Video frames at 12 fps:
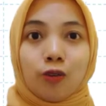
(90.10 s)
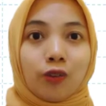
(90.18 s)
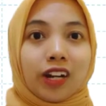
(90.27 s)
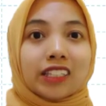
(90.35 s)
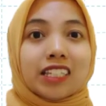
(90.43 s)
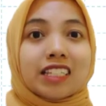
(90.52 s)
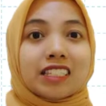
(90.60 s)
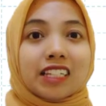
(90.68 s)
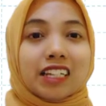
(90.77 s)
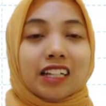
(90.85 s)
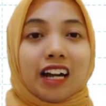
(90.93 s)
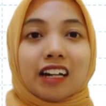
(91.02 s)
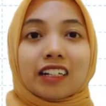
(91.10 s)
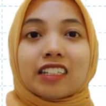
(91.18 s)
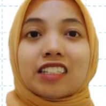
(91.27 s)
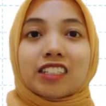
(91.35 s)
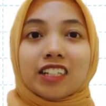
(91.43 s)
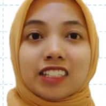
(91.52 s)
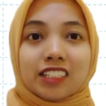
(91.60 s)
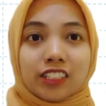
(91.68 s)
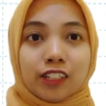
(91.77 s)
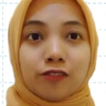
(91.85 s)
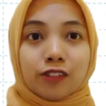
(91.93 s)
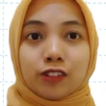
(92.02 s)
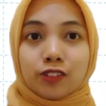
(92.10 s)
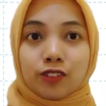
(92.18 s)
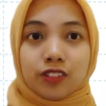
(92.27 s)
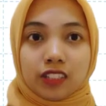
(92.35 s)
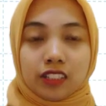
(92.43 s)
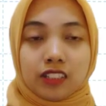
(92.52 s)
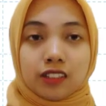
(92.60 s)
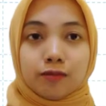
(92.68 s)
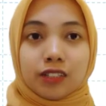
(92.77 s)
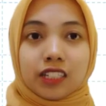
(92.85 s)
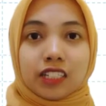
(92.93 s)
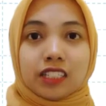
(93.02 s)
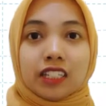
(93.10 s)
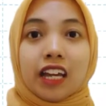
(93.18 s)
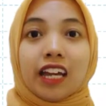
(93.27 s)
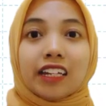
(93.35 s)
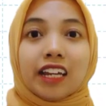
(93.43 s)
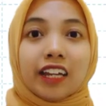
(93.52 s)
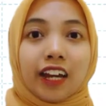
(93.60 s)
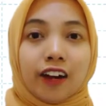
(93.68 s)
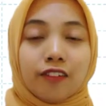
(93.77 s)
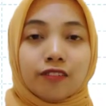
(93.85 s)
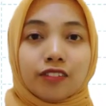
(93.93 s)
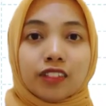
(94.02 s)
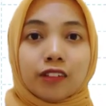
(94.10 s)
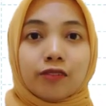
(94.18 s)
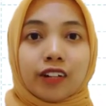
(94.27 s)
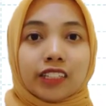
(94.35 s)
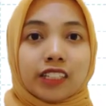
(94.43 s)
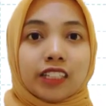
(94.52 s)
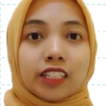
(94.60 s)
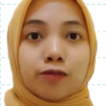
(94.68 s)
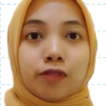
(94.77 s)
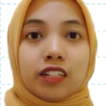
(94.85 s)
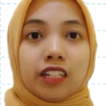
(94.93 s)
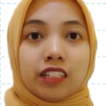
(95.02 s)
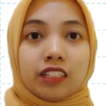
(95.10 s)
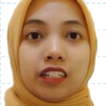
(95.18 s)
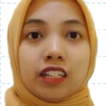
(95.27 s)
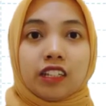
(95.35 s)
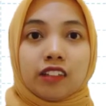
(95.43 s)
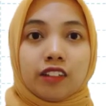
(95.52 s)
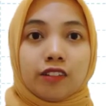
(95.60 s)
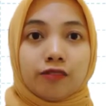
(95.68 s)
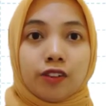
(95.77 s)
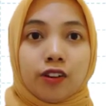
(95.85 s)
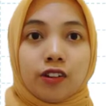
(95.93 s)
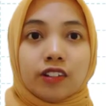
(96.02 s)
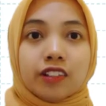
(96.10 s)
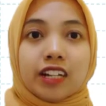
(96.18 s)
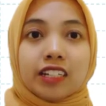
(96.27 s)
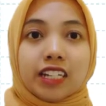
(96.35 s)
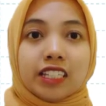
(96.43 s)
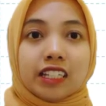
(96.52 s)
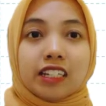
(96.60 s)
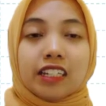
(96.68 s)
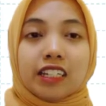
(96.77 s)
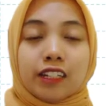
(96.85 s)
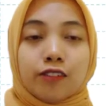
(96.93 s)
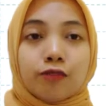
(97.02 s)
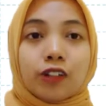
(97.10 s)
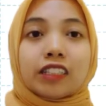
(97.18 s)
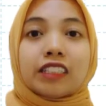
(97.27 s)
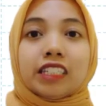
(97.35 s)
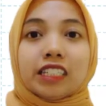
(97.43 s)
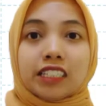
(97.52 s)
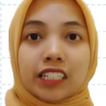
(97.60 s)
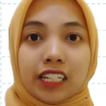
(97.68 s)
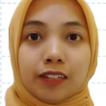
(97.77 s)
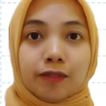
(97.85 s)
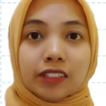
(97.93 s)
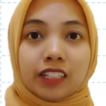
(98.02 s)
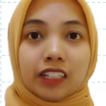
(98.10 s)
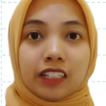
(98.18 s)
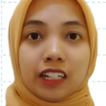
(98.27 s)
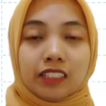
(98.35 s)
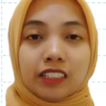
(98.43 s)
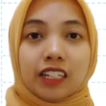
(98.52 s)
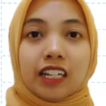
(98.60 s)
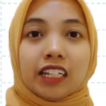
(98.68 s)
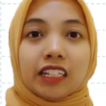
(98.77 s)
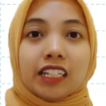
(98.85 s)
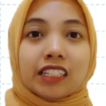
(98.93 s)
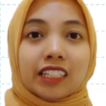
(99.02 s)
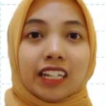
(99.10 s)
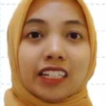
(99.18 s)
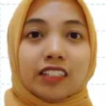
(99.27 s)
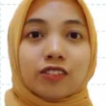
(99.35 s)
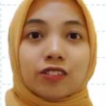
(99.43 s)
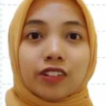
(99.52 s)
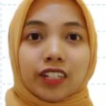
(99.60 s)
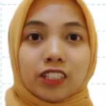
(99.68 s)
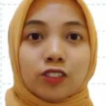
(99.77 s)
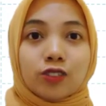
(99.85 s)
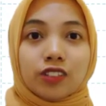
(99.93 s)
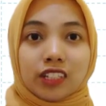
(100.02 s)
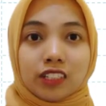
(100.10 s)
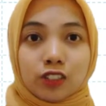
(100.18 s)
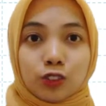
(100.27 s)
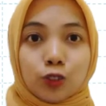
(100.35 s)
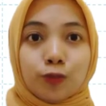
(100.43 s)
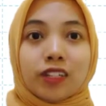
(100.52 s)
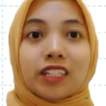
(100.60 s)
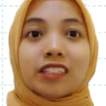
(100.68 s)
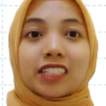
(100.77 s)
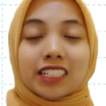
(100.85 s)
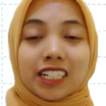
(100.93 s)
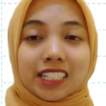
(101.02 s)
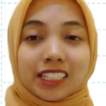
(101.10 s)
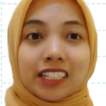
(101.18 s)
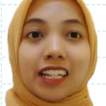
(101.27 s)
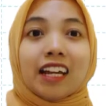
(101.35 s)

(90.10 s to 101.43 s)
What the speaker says: Writing skills are challenging for students because they have little writing experience. Therefore, there is a need for teaching materials that can encourage students to be interested